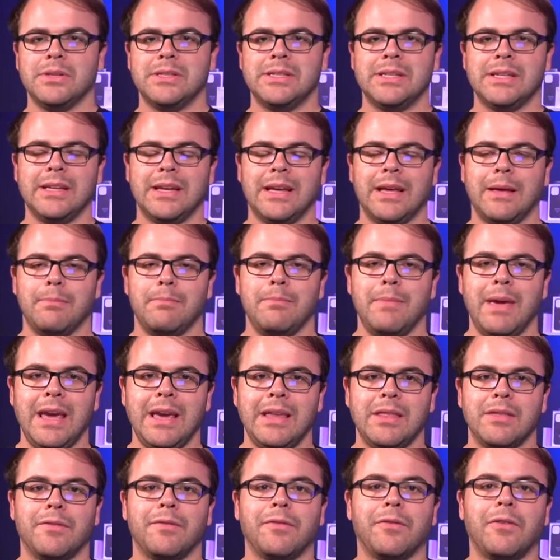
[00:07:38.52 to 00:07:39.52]
to
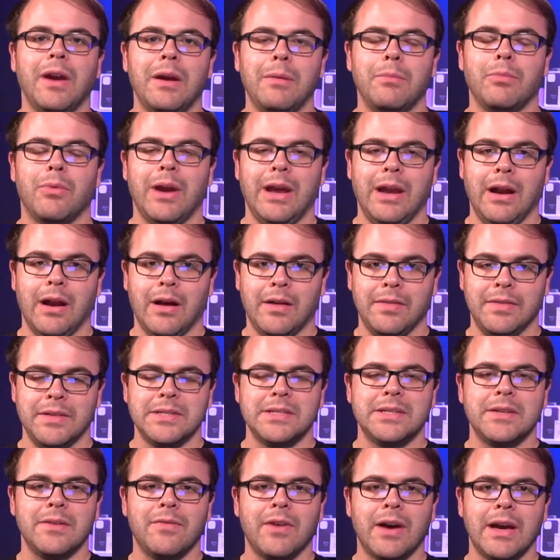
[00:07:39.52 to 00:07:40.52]
make the frame rate on
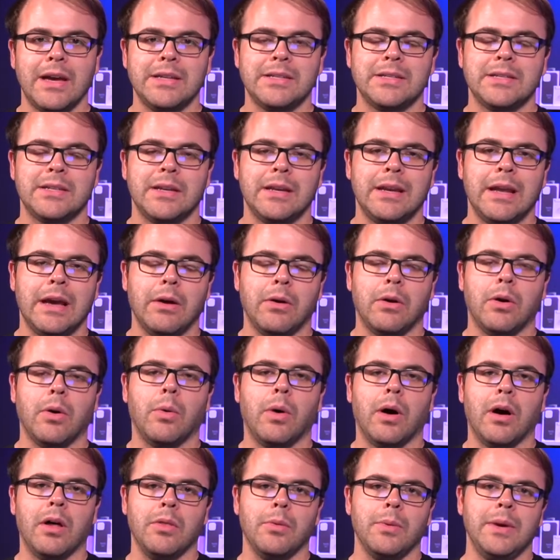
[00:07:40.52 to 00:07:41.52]
this device now go
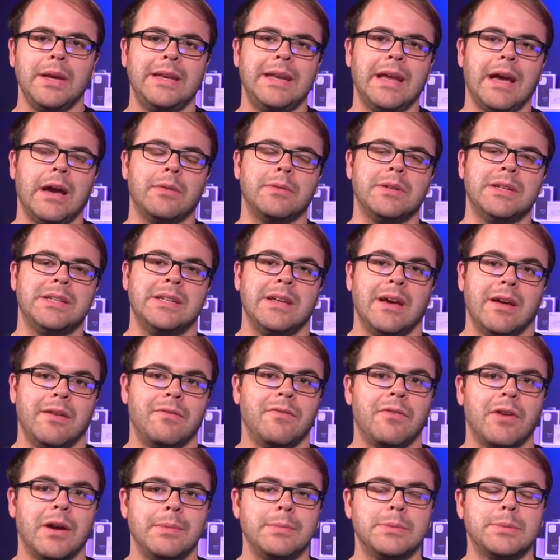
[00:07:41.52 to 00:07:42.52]
all the way down to 10
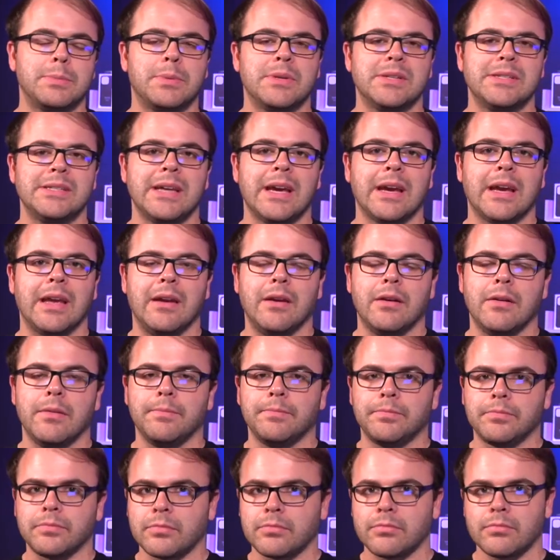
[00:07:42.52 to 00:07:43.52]
frames per second
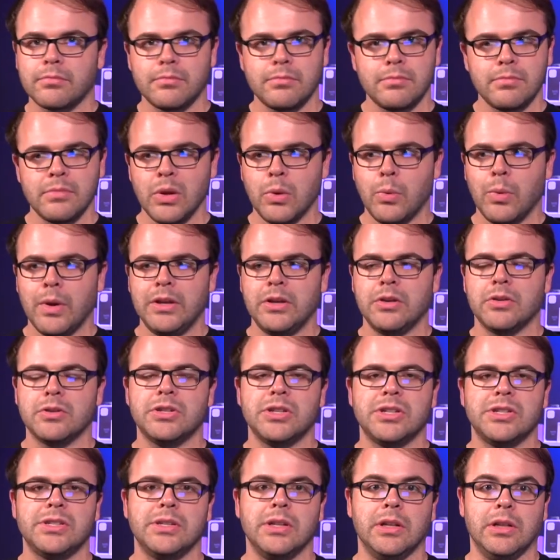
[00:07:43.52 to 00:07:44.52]
when you're
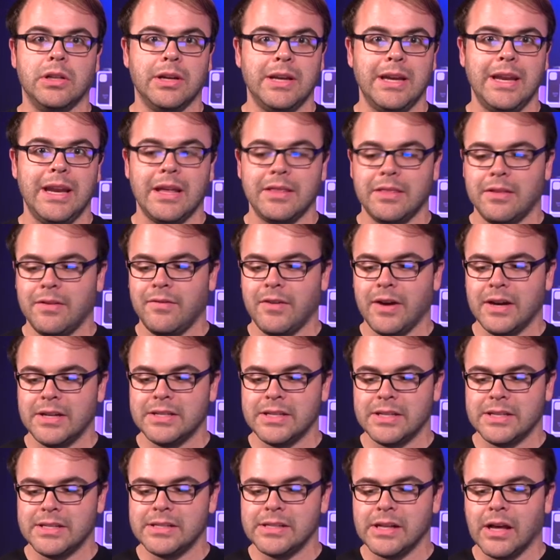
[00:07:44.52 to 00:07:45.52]
just looking at the device
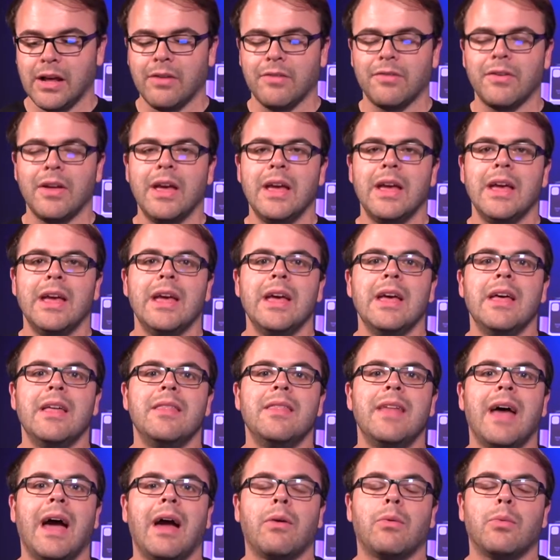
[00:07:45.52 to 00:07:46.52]
itself,
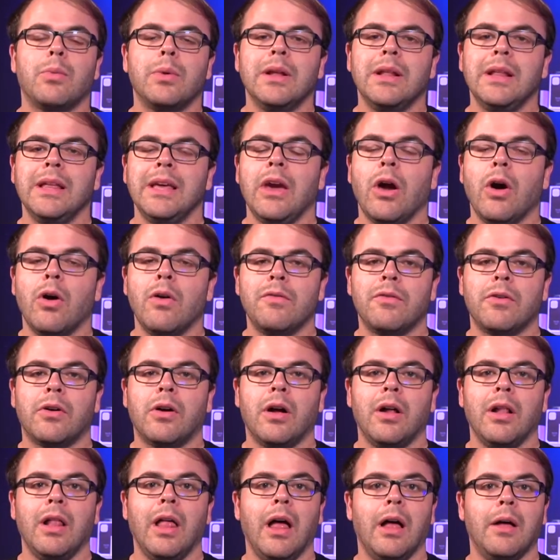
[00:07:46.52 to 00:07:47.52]
that really
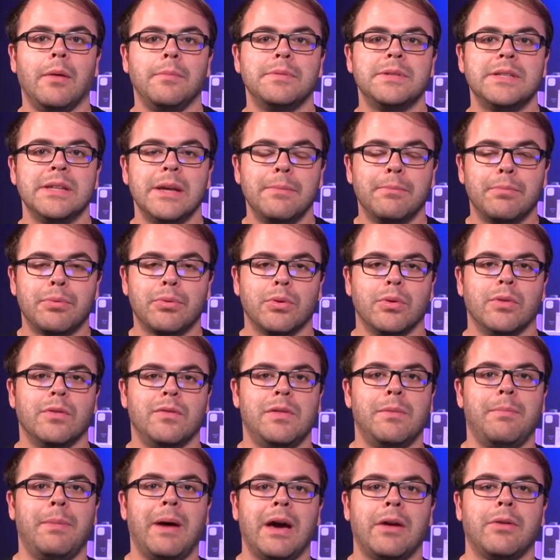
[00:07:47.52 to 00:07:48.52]
overall helps improve
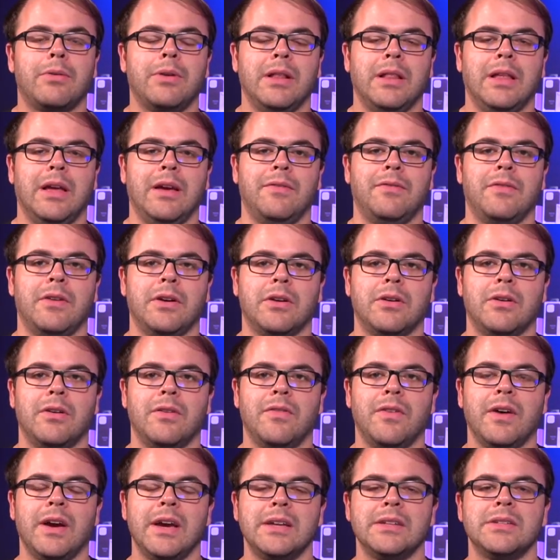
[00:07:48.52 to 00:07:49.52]
the battery life on your
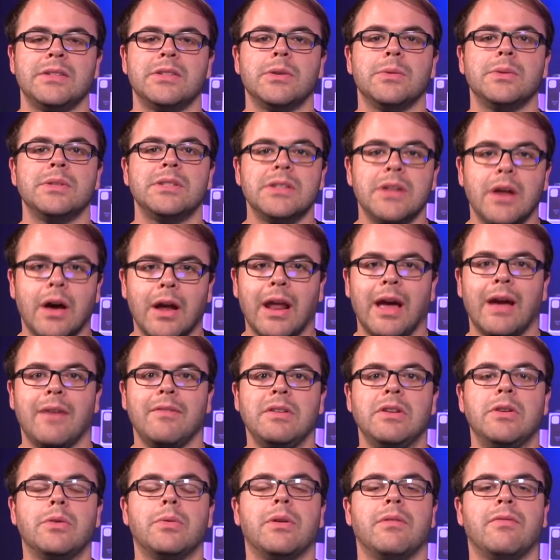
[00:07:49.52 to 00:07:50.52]
device so it's not
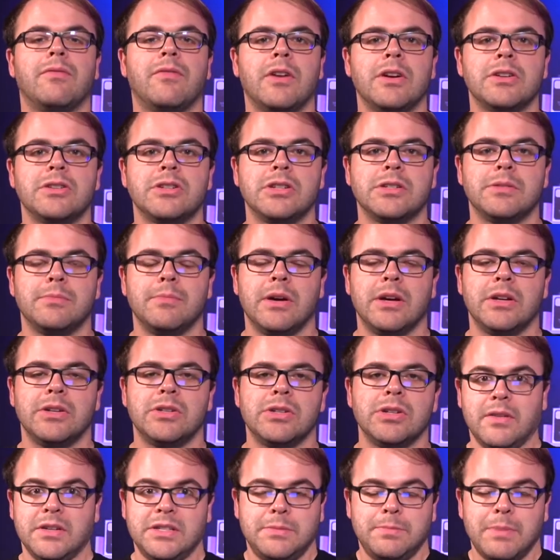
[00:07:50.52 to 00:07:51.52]
having to refresh as
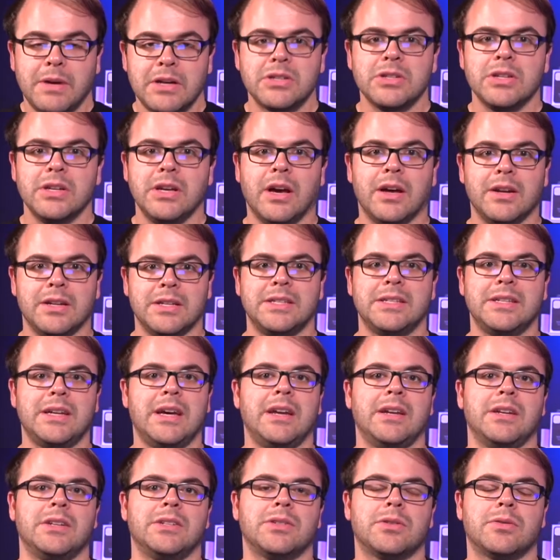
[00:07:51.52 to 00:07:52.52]
much, especially on a
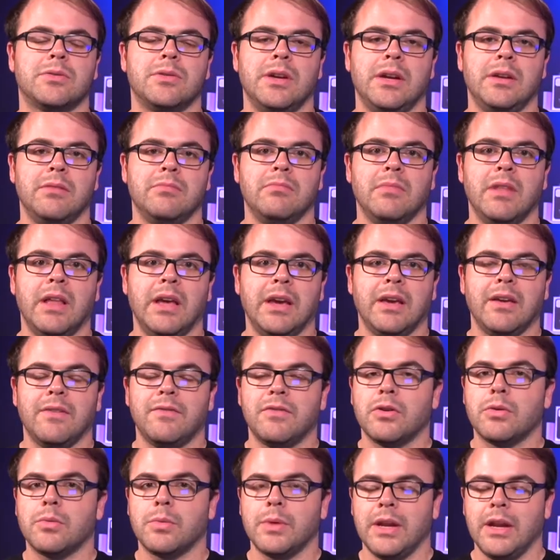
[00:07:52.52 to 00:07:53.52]
static screen, like if
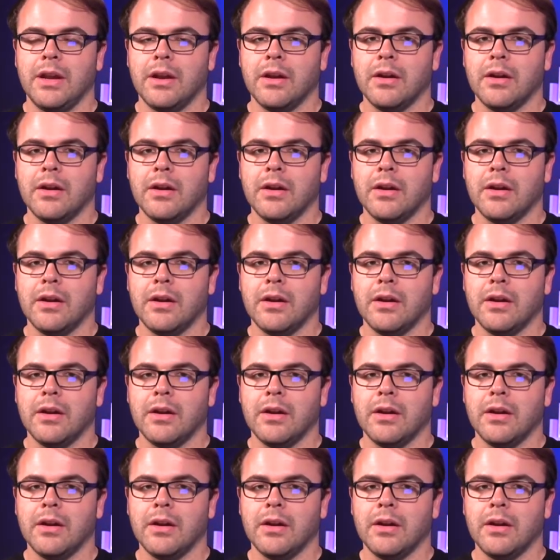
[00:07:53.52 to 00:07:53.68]
you're reading a